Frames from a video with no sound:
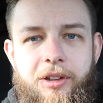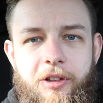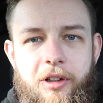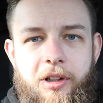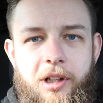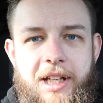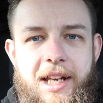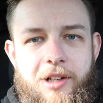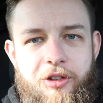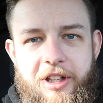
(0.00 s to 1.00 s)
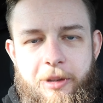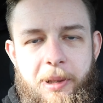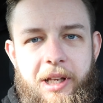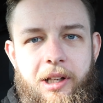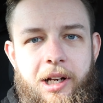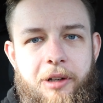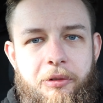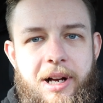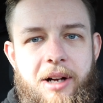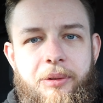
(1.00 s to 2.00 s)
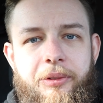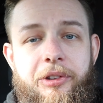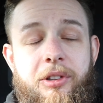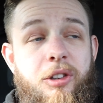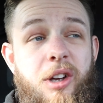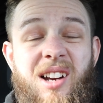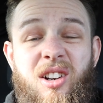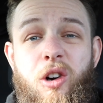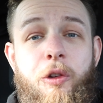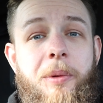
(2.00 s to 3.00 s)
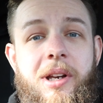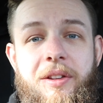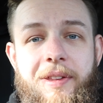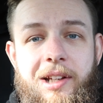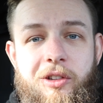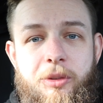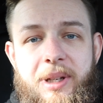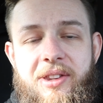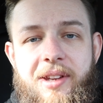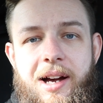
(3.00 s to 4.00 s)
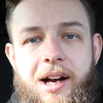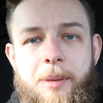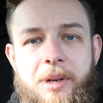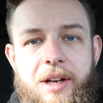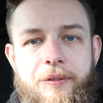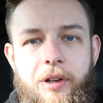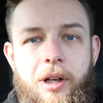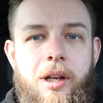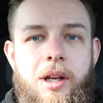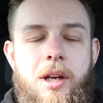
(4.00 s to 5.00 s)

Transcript: So again, I just had the paint line around, so it hasn't cost me anything, just a bit of time and effort.